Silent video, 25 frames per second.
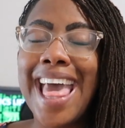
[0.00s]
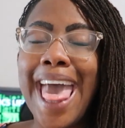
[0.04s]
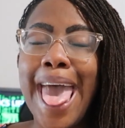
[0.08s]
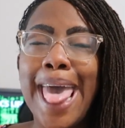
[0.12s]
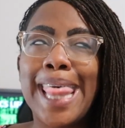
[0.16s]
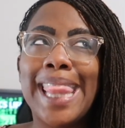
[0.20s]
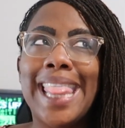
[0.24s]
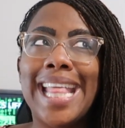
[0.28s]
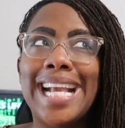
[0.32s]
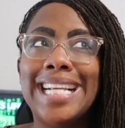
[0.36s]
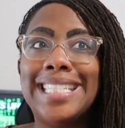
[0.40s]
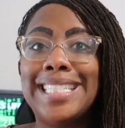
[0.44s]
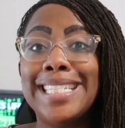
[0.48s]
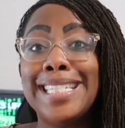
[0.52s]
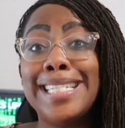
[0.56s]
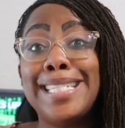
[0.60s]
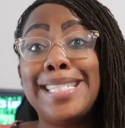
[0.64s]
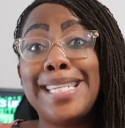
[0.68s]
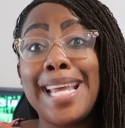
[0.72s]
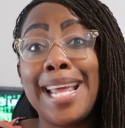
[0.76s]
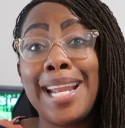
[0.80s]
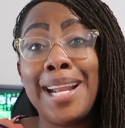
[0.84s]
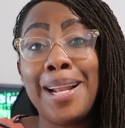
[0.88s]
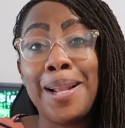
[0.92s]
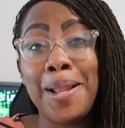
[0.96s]
This is
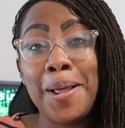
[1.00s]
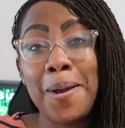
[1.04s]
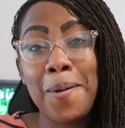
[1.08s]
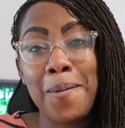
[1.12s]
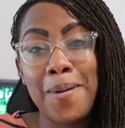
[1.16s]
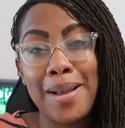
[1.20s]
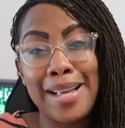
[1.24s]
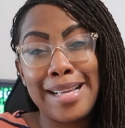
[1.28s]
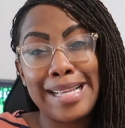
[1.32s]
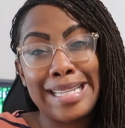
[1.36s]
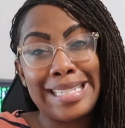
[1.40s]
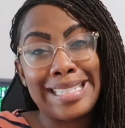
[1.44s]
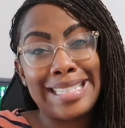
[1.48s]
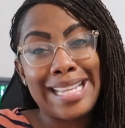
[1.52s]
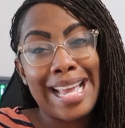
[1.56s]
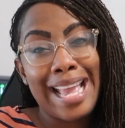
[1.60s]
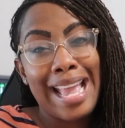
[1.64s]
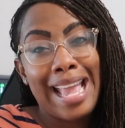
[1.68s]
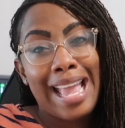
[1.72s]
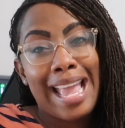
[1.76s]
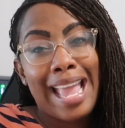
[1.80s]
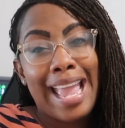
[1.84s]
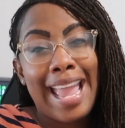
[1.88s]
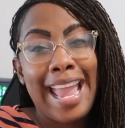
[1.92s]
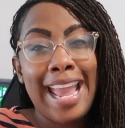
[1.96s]
Jen Lewis,
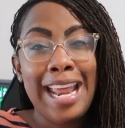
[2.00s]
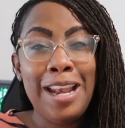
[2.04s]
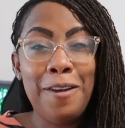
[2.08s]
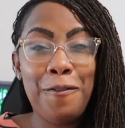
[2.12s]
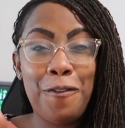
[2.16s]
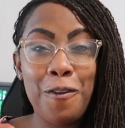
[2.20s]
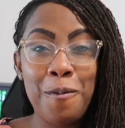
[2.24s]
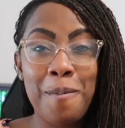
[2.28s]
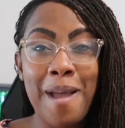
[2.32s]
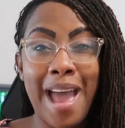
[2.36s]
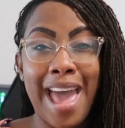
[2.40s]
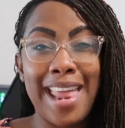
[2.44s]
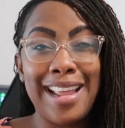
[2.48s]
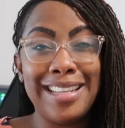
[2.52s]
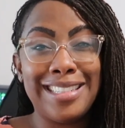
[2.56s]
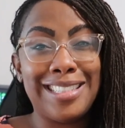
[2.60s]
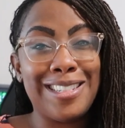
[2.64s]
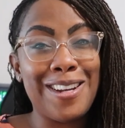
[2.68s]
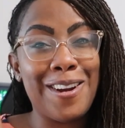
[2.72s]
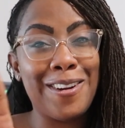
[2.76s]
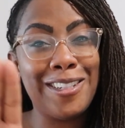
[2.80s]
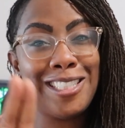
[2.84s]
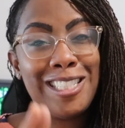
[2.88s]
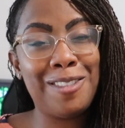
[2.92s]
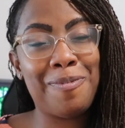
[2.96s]
informatics nurse